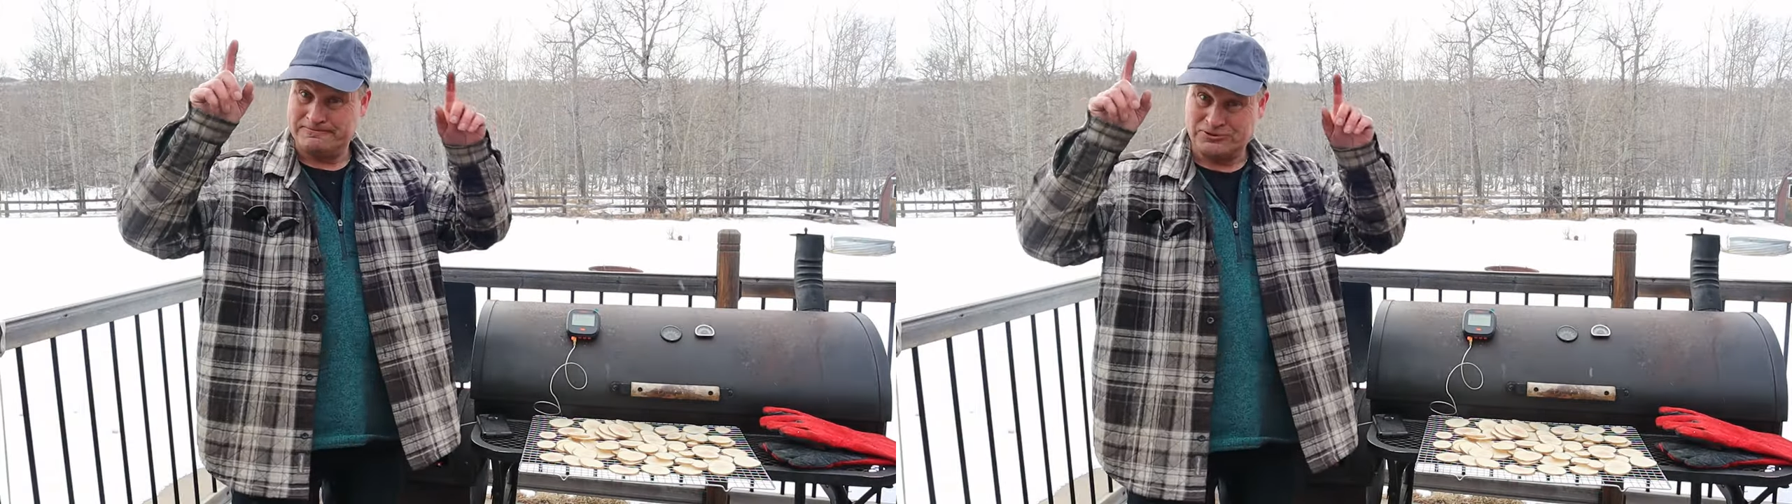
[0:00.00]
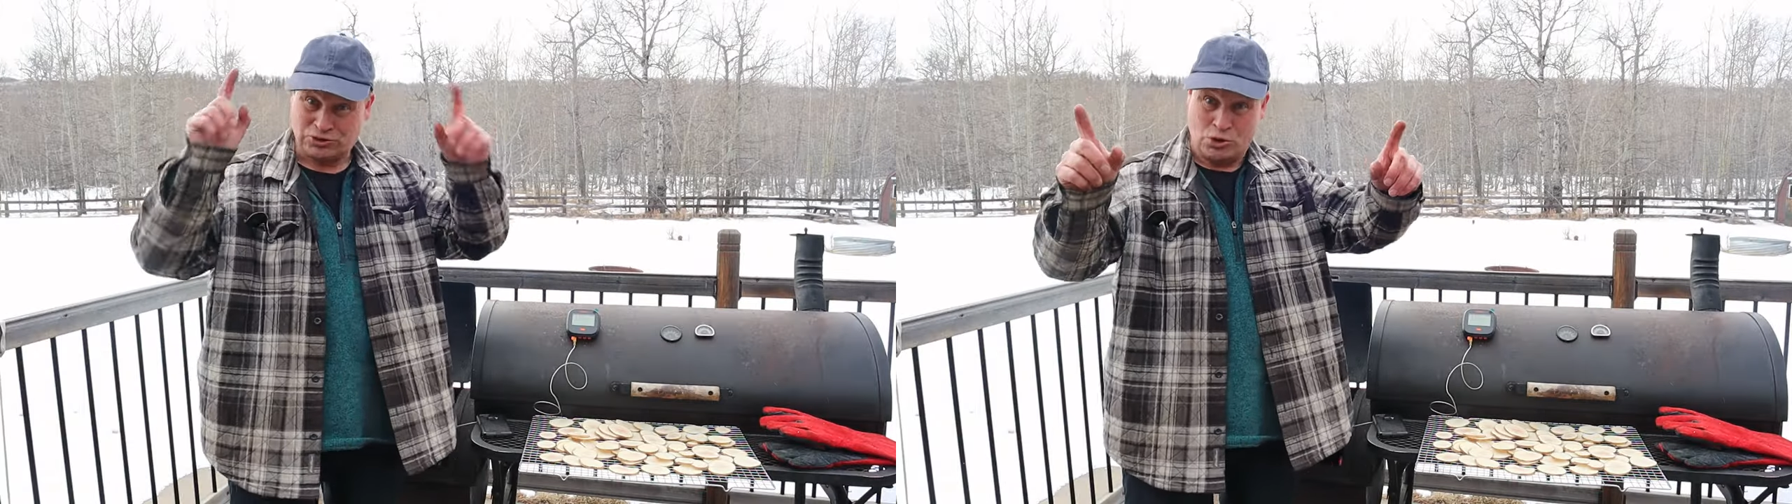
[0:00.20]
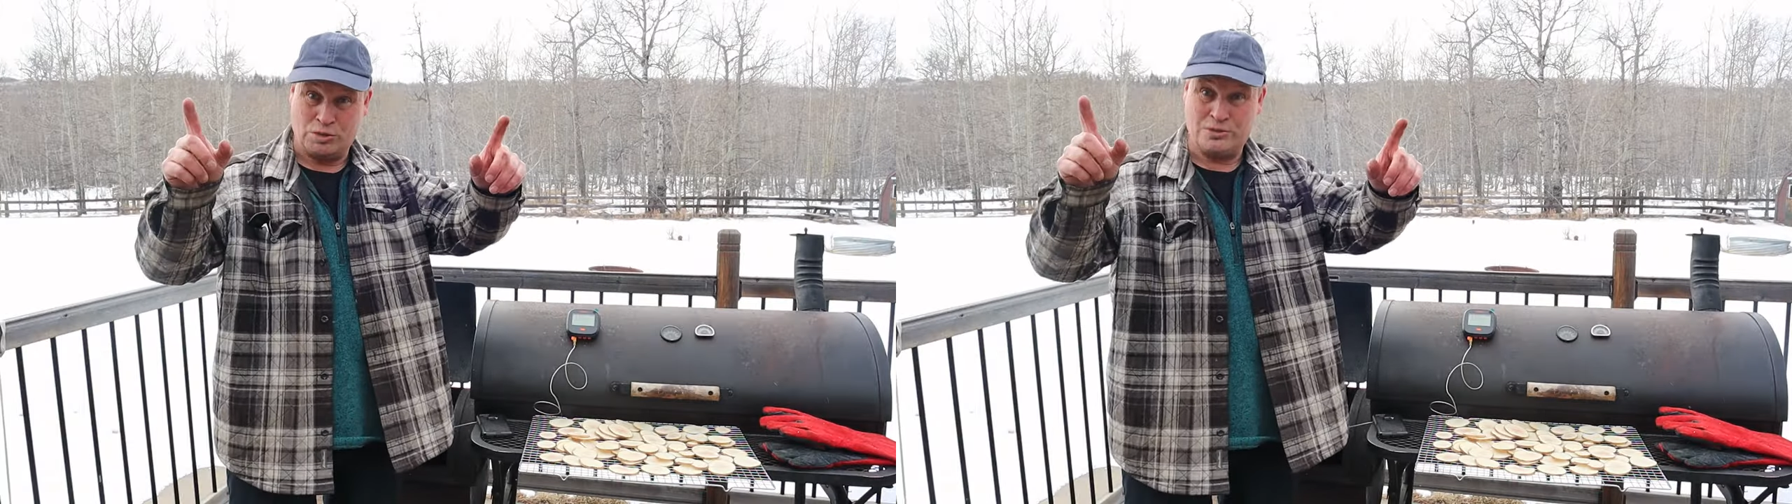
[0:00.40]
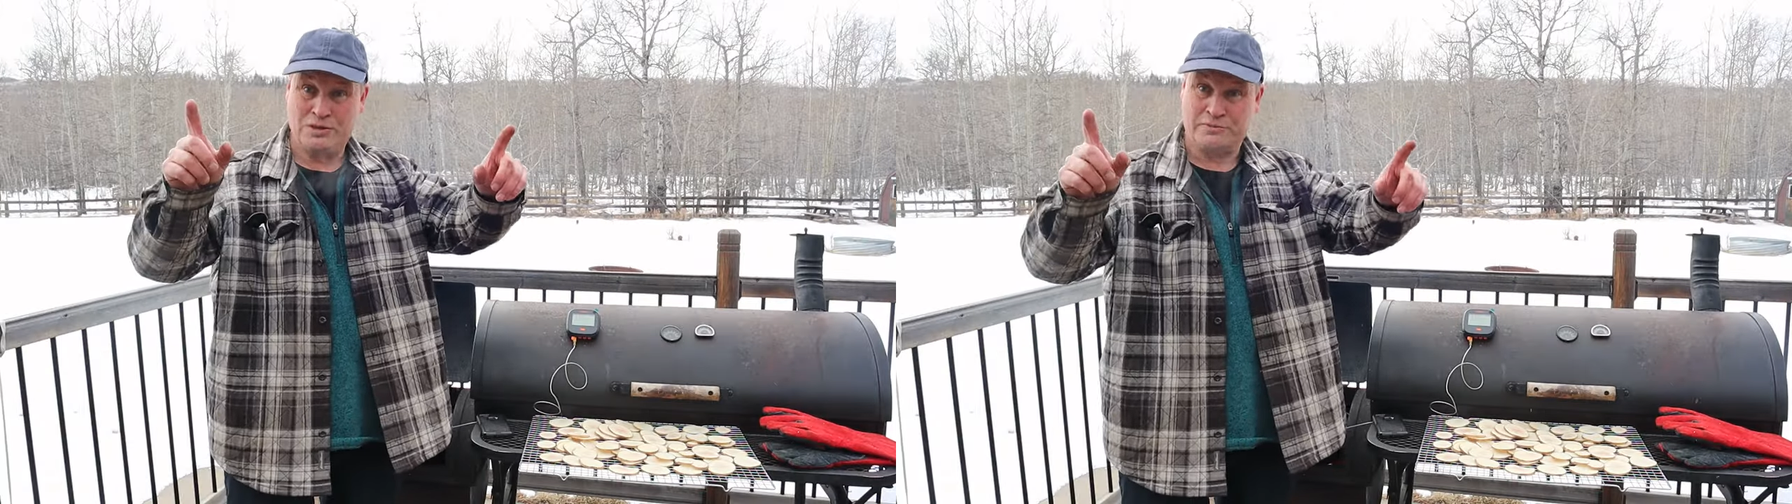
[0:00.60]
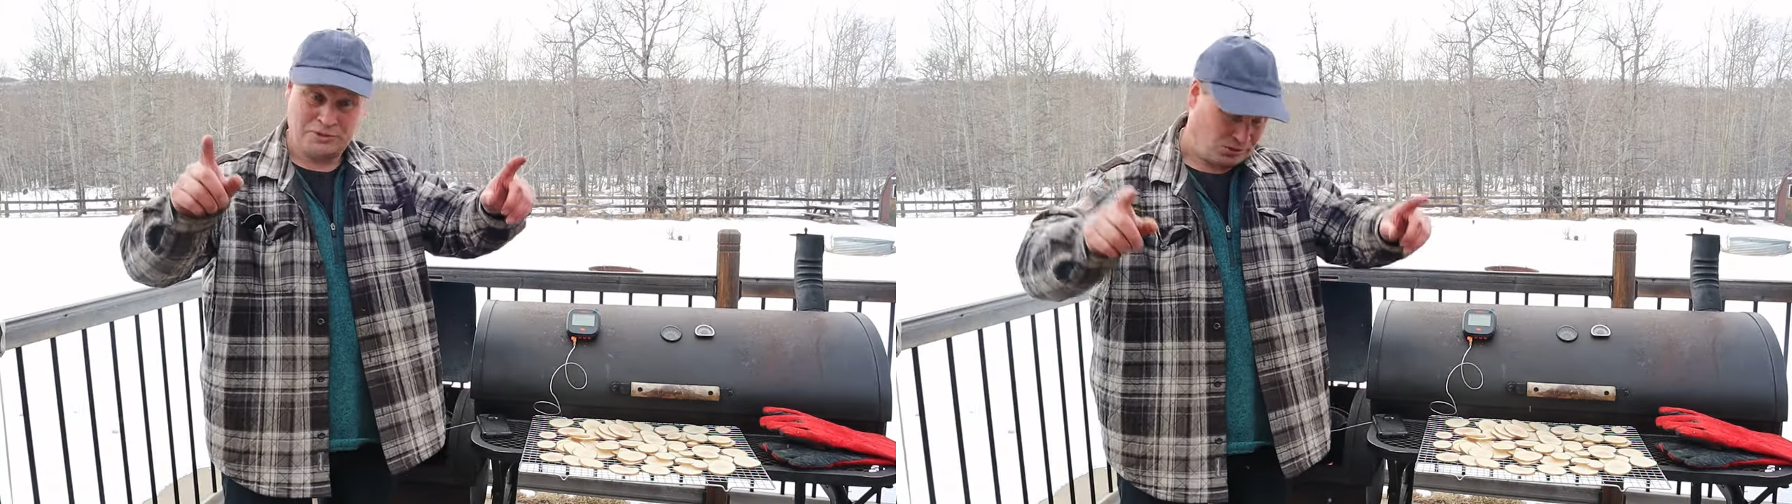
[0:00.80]

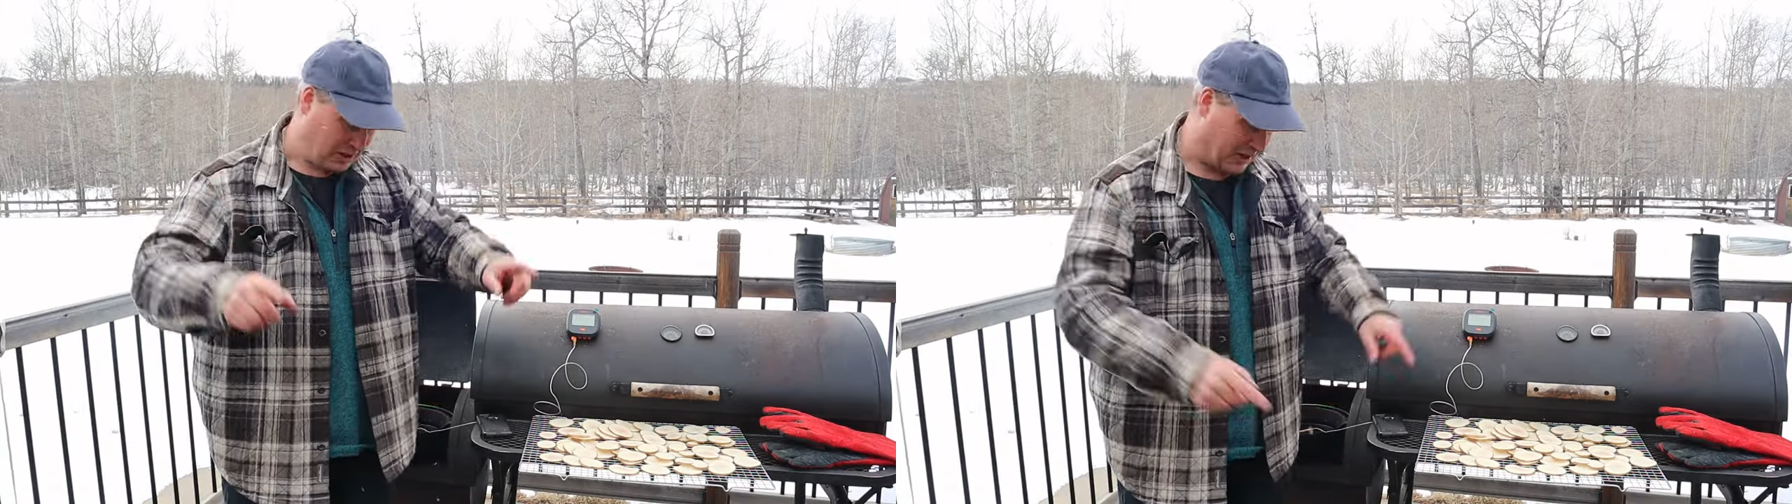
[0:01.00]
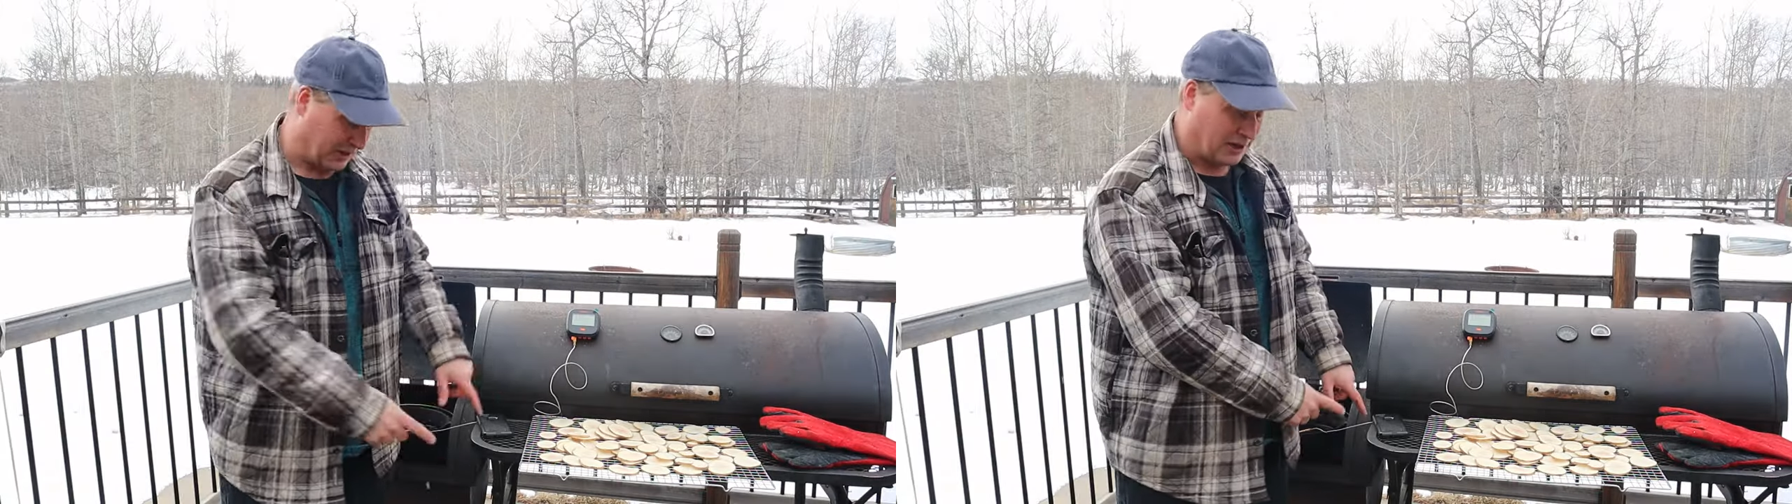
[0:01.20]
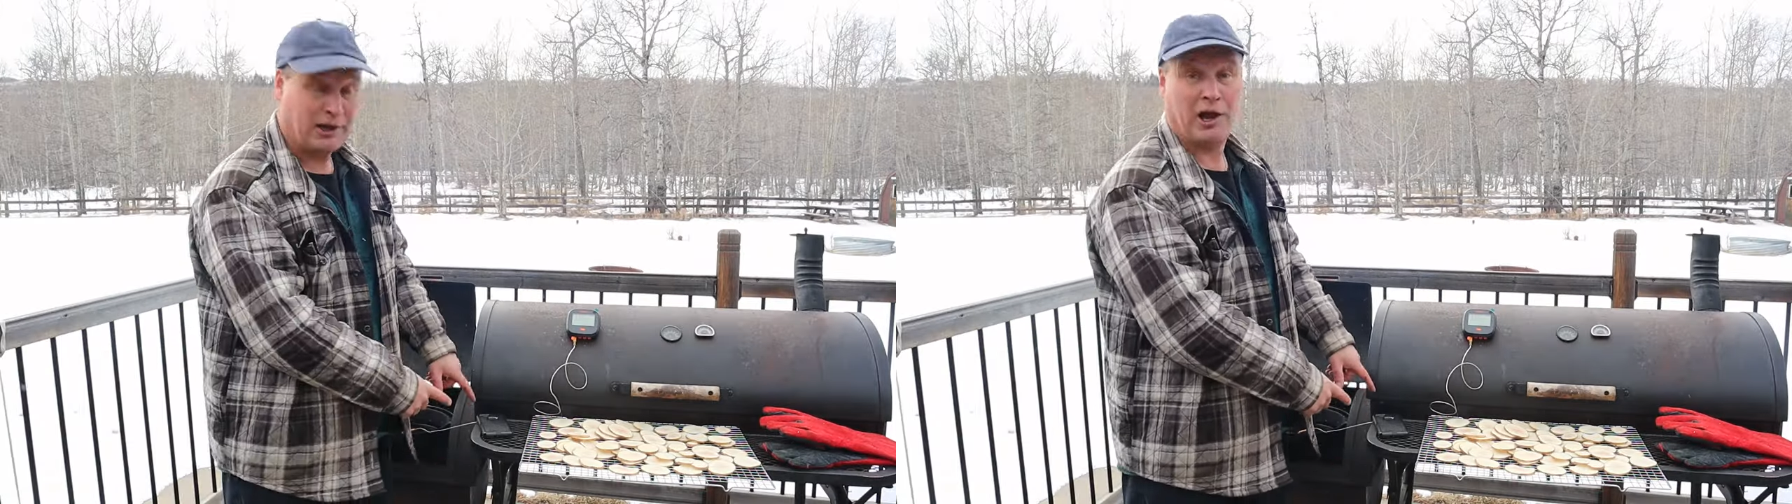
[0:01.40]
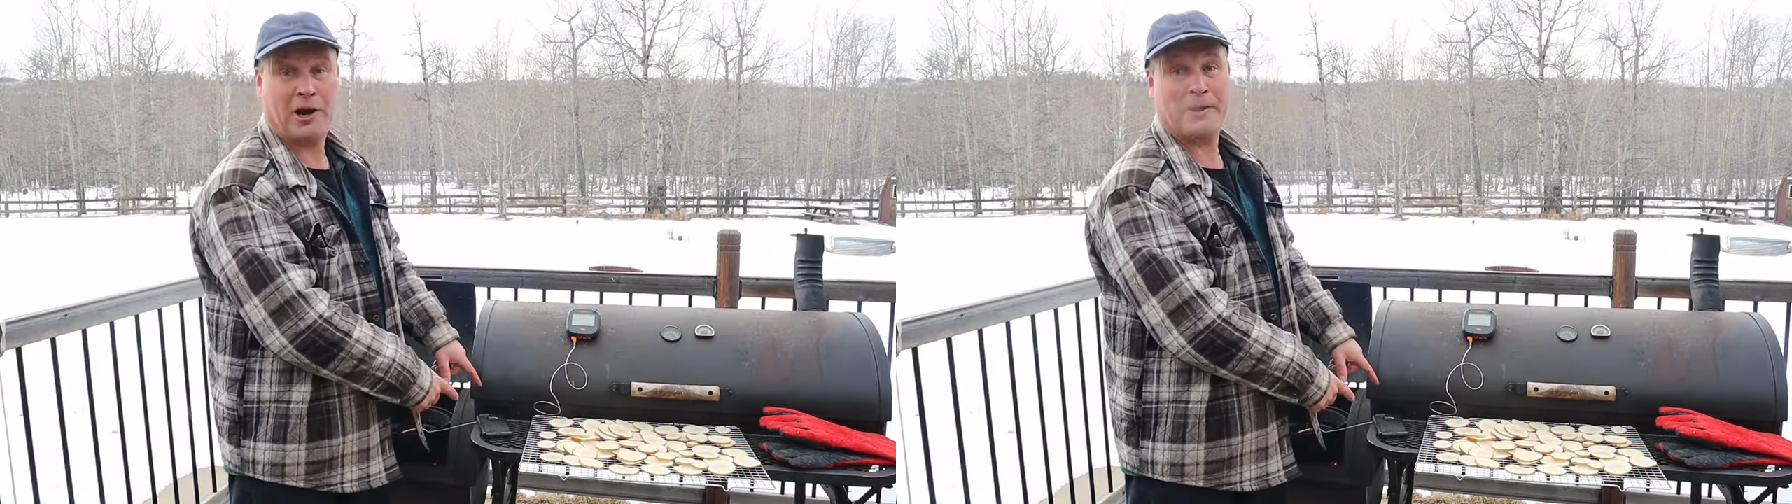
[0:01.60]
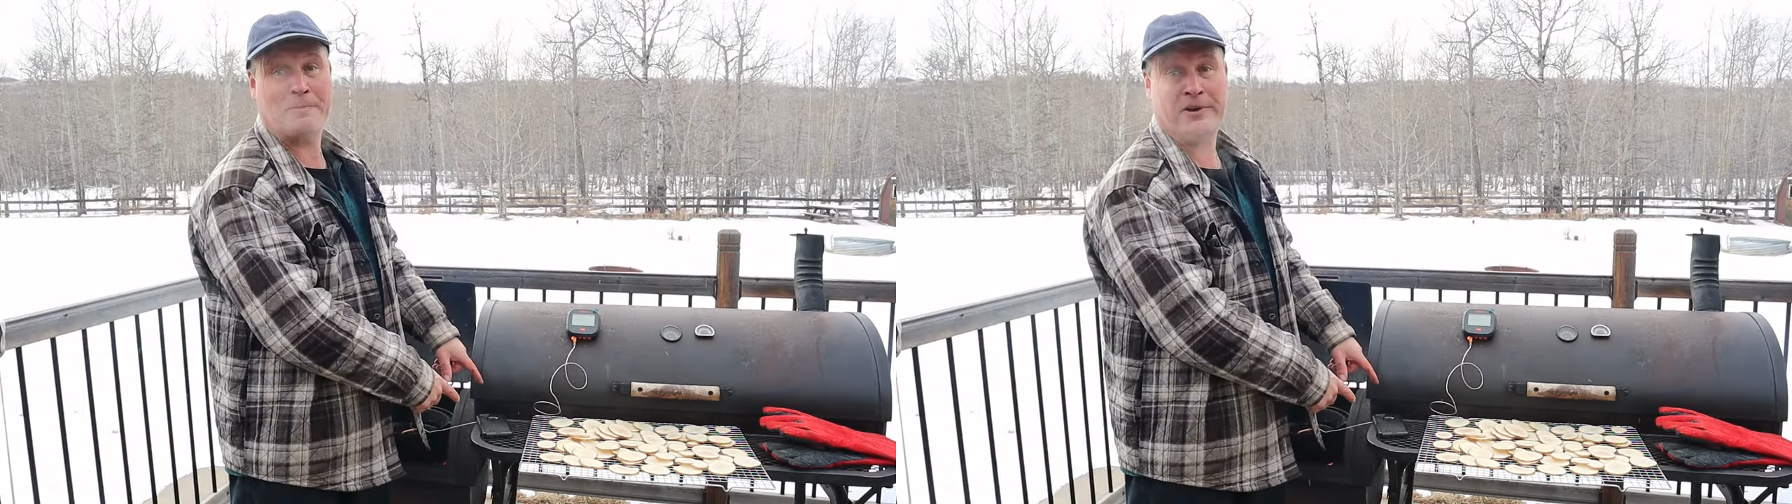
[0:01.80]
Soon we should hear an
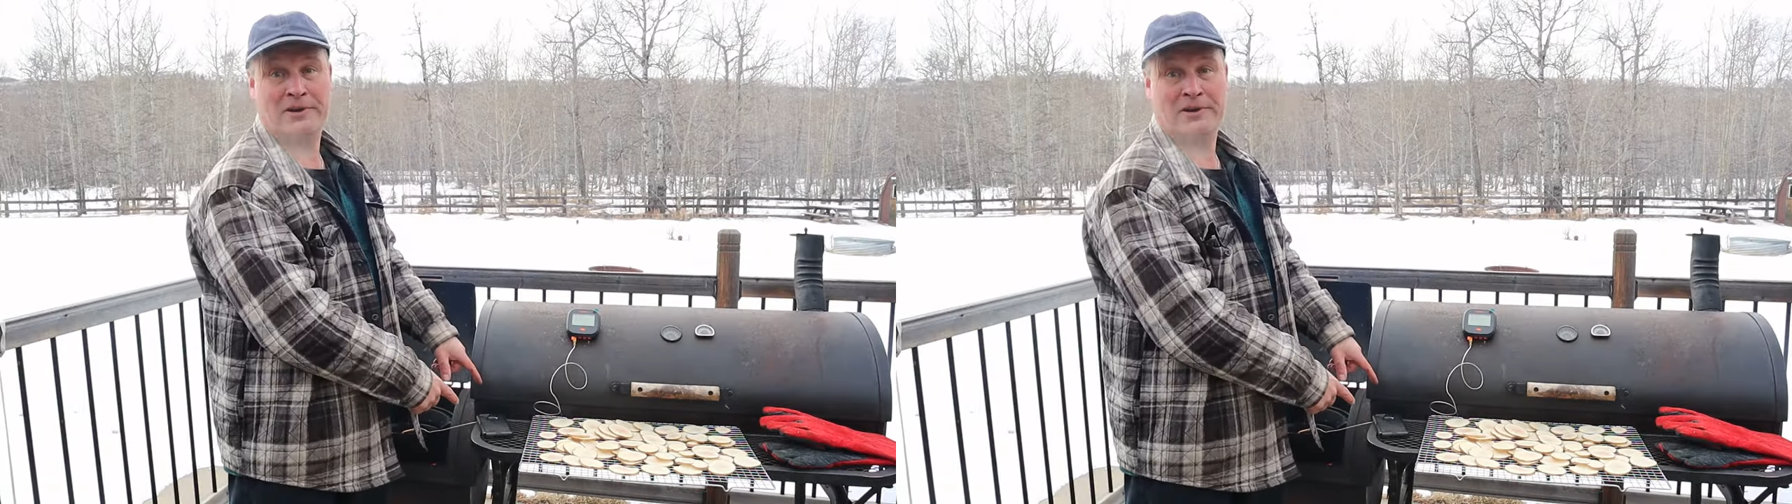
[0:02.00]
alarm.